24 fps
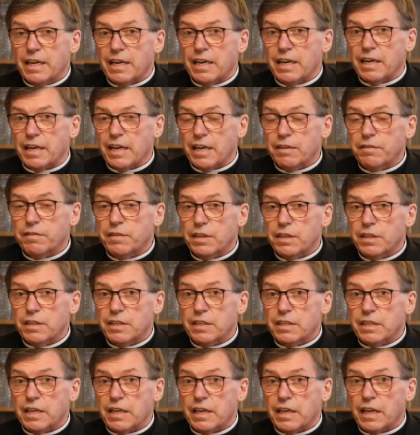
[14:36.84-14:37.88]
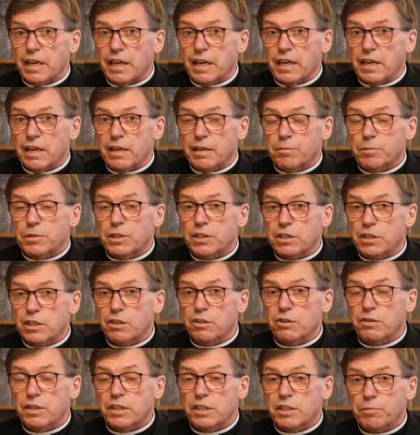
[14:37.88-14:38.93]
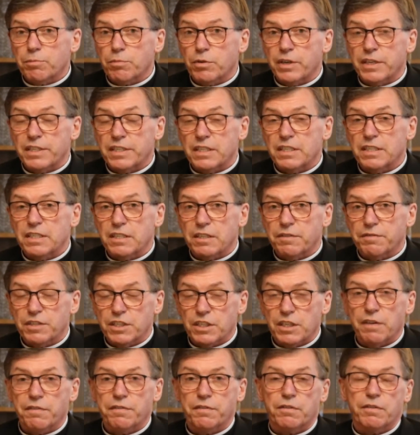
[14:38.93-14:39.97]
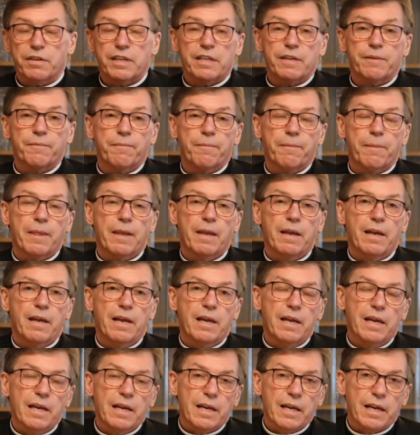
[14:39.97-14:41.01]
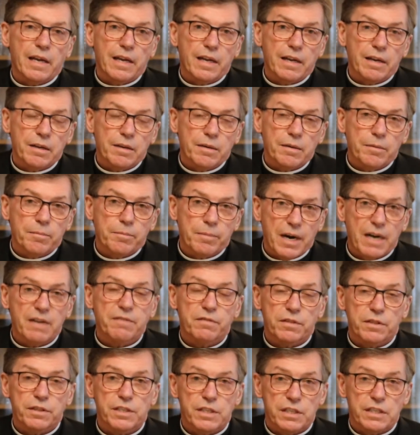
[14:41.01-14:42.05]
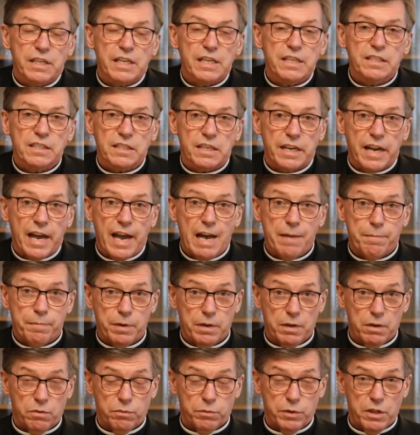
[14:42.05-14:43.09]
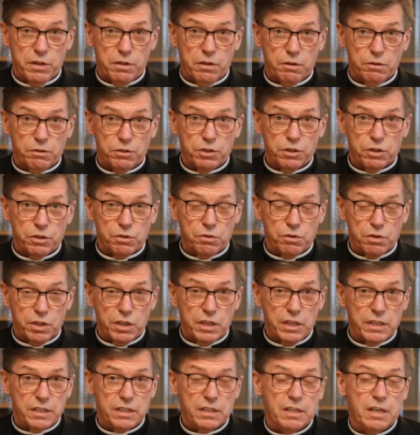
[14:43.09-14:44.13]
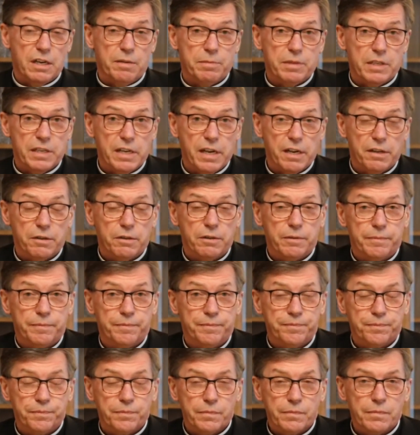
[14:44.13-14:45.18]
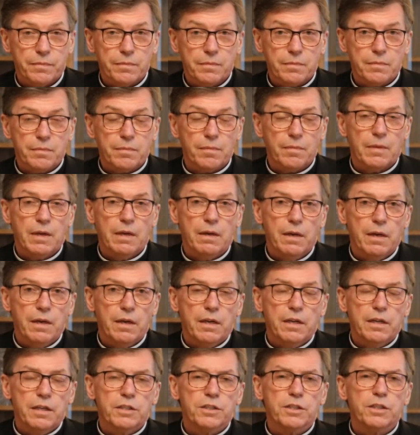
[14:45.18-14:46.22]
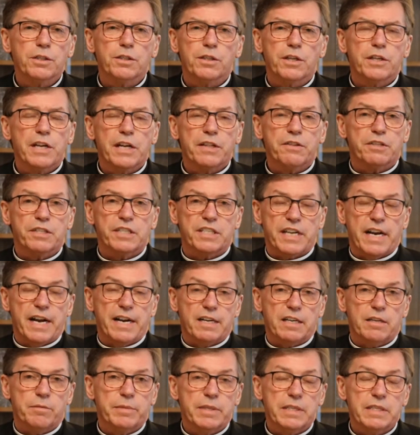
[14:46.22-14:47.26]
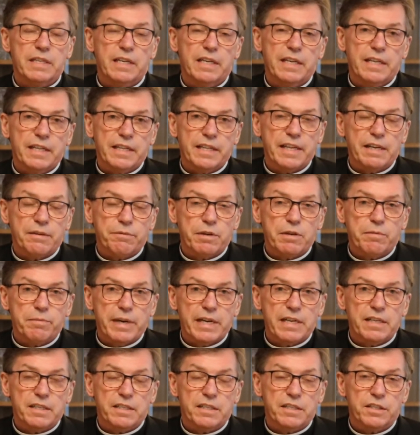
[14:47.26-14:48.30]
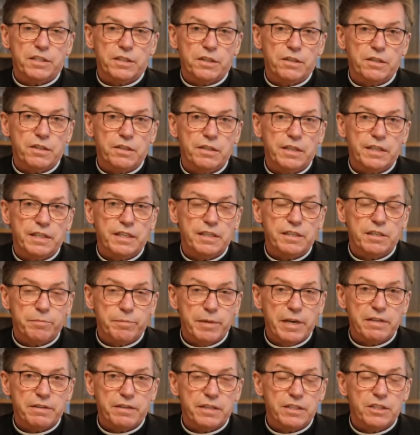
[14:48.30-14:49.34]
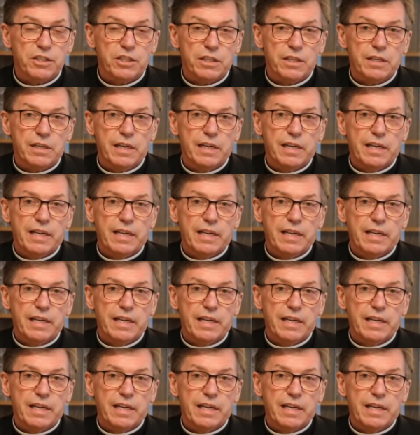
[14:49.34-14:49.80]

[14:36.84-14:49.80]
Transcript: uh, evident and mysterious presence of suffering. And marvelous things can happen when those two things come together. Still, another sacrament that we might consider is marriage.